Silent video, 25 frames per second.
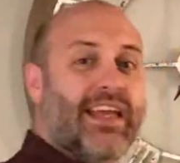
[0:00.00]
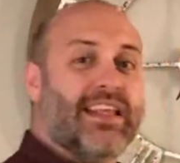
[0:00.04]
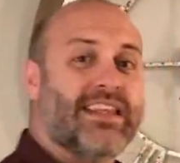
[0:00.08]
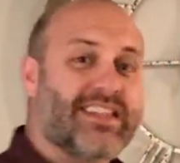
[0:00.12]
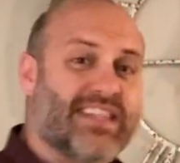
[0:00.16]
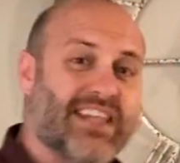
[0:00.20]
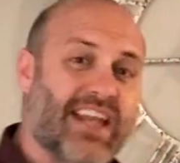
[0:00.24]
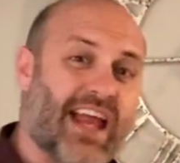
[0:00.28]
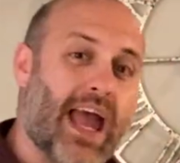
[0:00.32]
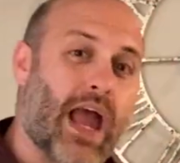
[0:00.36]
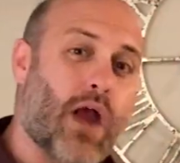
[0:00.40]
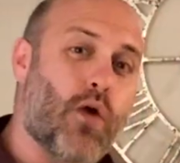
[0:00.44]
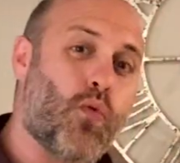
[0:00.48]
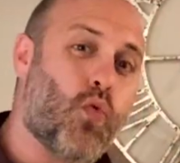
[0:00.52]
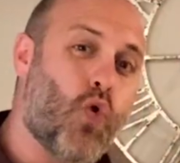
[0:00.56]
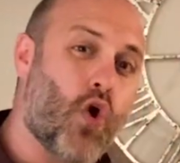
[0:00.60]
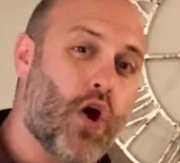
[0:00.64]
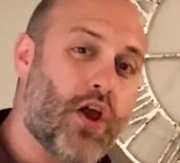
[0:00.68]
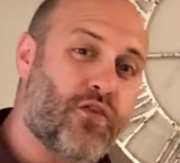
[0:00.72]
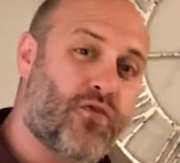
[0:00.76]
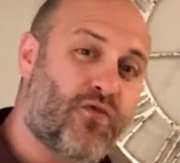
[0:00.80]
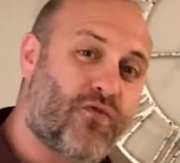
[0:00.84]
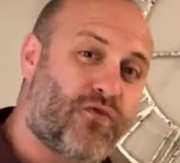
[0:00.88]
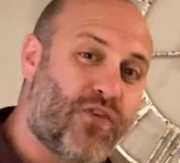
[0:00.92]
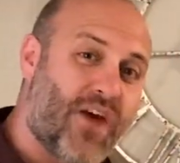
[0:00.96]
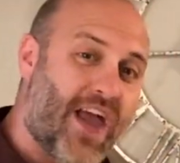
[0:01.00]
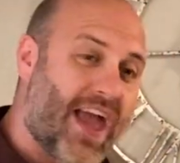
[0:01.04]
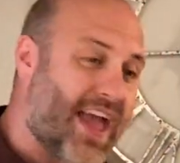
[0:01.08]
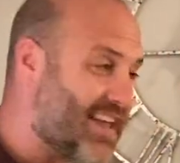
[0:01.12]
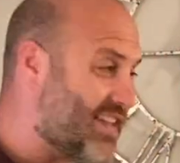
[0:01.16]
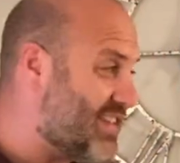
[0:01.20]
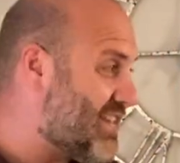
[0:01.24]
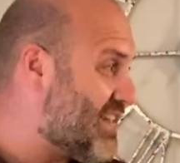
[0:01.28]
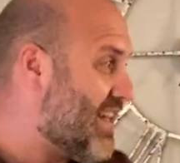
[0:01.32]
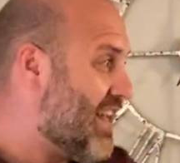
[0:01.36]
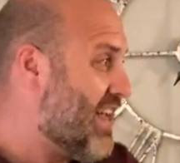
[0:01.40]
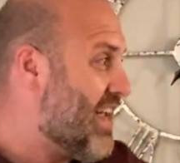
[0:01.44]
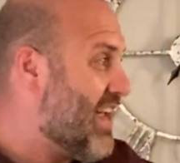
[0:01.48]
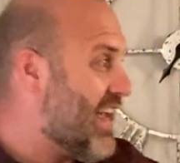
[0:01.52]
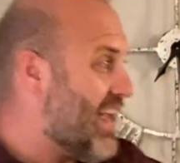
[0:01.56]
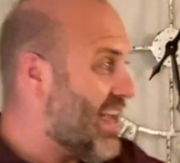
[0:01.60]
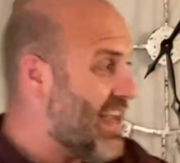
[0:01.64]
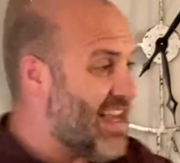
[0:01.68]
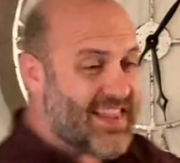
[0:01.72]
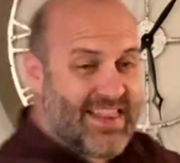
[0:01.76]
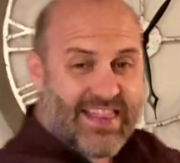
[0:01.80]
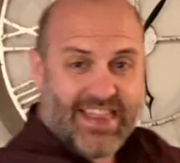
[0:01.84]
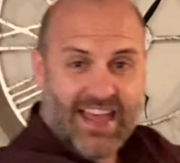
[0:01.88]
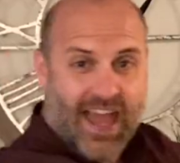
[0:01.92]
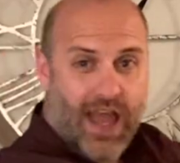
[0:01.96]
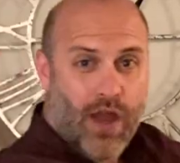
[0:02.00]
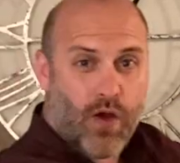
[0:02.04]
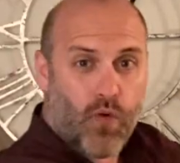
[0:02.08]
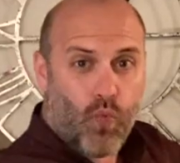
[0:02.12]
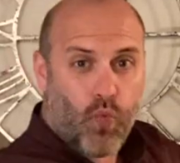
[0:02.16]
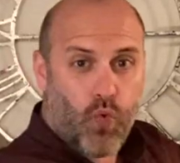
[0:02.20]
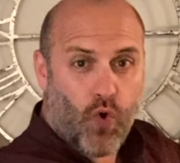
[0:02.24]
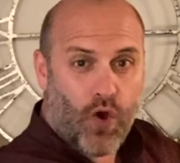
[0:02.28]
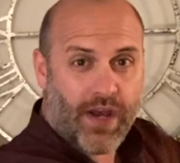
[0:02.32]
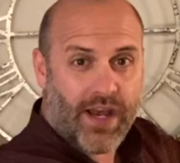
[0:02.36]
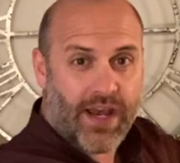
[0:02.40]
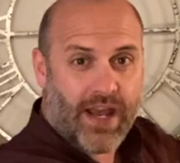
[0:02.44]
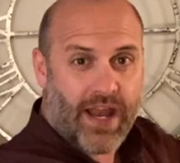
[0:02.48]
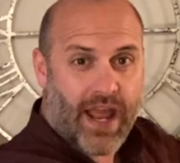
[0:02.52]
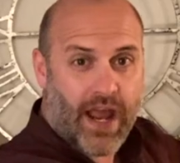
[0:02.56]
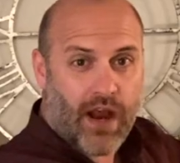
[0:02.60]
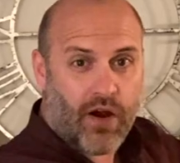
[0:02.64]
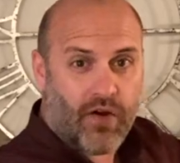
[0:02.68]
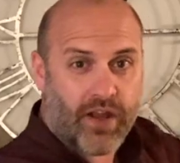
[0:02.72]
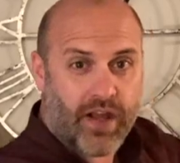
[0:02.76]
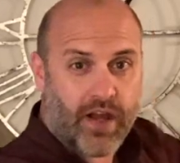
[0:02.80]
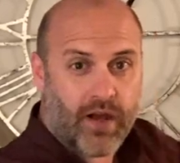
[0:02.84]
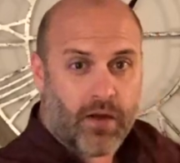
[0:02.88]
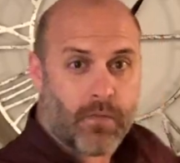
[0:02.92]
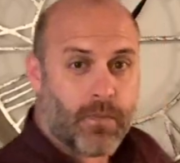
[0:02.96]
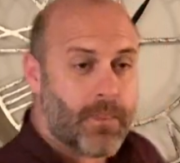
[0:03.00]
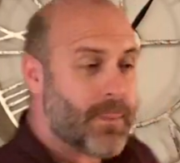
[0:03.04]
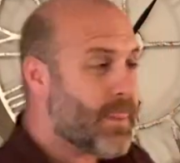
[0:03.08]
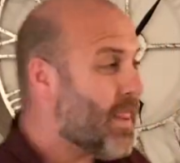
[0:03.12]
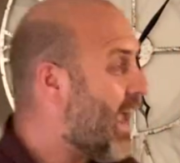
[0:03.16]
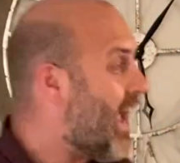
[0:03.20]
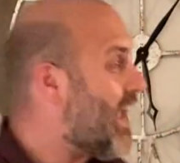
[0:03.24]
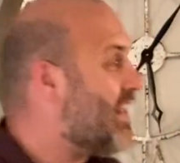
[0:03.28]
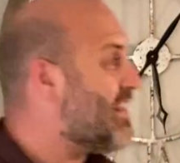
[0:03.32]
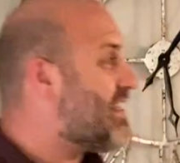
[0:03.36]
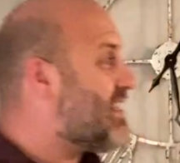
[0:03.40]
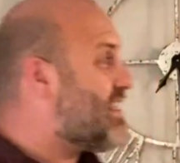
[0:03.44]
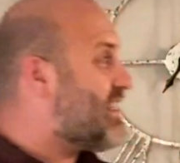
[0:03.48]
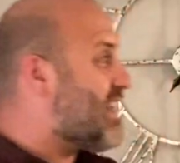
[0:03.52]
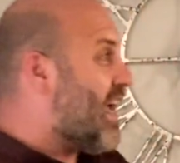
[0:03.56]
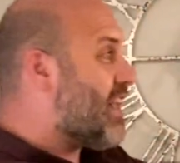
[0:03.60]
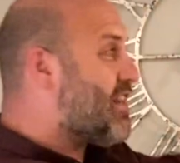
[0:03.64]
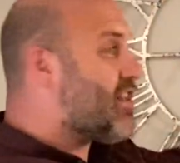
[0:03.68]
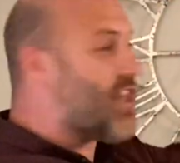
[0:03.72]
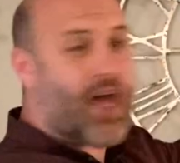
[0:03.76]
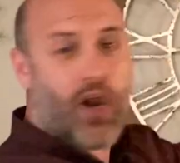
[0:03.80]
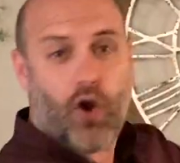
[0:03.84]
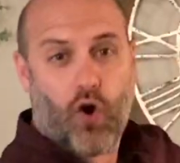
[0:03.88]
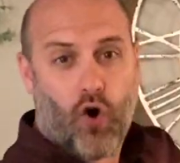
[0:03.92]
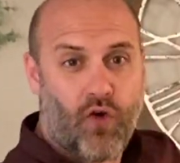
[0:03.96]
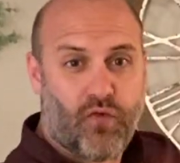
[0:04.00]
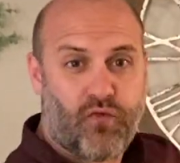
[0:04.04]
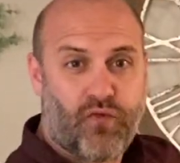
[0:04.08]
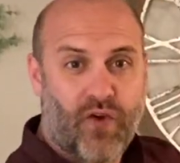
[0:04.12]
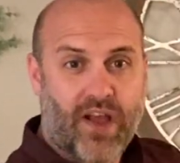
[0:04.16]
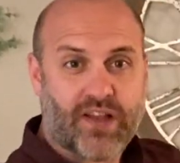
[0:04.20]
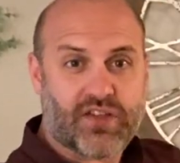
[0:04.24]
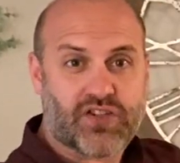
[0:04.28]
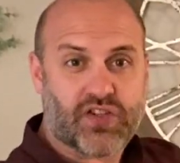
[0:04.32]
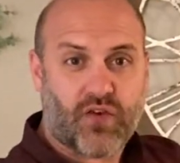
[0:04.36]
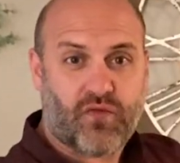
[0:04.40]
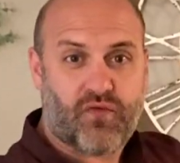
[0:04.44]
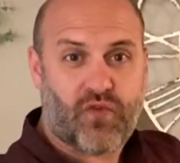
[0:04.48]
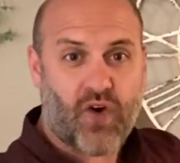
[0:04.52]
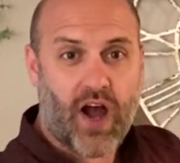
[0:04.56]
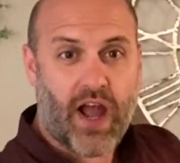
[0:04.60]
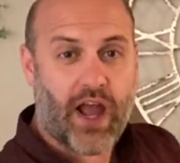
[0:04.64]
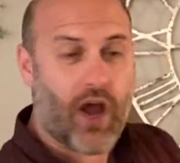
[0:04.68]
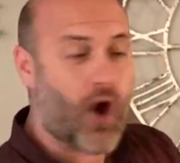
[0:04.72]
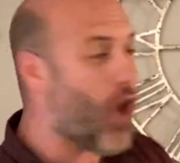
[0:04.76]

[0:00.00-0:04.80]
into that wood fence in that wooded area and set that whole fence on fire.